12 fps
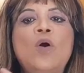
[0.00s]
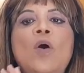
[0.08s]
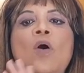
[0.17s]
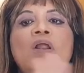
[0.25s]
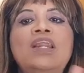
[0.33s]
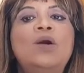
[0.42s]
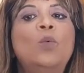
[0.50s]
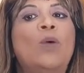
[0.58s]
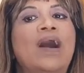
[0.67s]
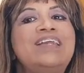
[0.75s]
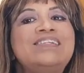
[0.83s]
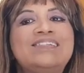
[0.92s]
all her
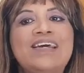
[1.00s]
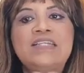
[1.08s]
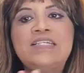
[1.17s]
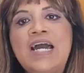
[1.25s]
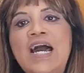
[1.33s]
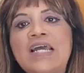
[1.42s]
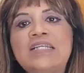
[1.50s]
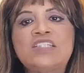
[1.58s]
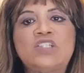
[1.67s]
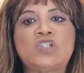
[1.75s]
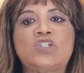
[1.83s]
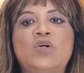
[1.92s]
wiles and guiles
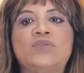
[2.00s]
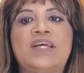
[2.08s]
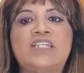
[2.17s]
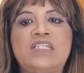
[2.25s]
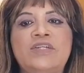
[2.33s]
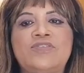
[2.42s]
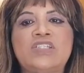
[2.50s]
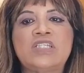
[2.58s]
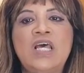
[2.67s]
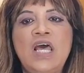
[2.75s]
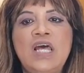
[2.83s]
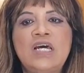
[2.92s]
to show that she was
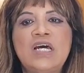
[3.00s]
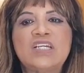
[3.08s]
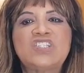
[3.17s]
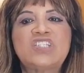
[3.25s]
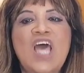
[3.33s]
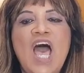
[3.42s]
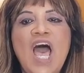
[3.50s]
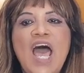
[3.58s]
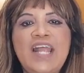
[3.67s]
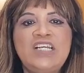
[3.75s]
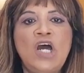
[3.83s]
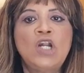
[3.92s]
a
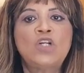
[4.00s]
sad,